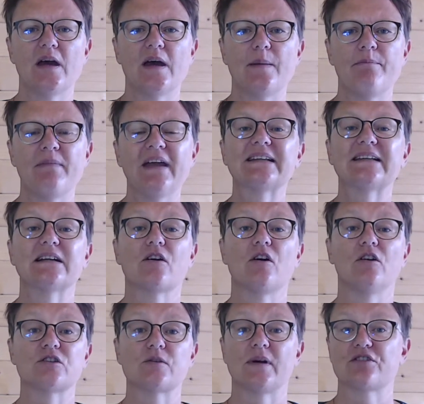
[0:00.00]
Make that call
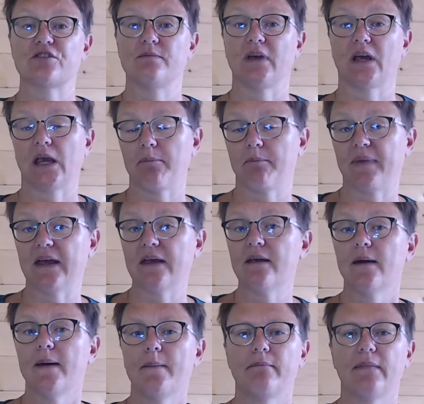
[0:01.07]
to action, make it big,
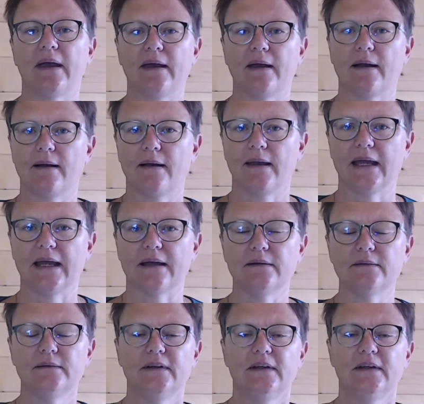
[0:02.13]
make it clear,